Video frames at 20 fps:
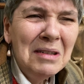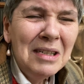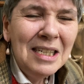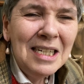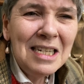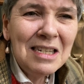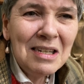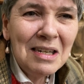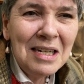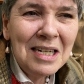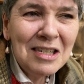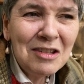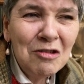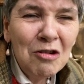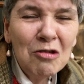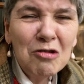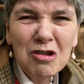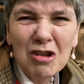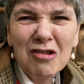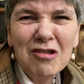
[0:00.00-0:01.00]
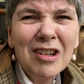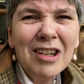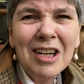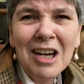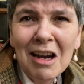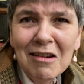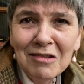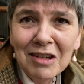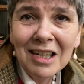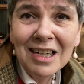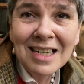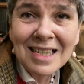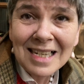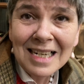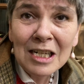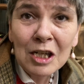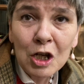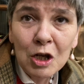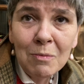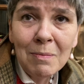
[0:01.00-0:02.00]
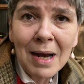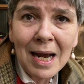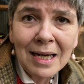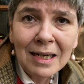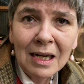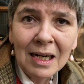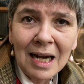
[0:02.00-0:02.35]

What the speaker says: it's not just draconian, it's inhumane,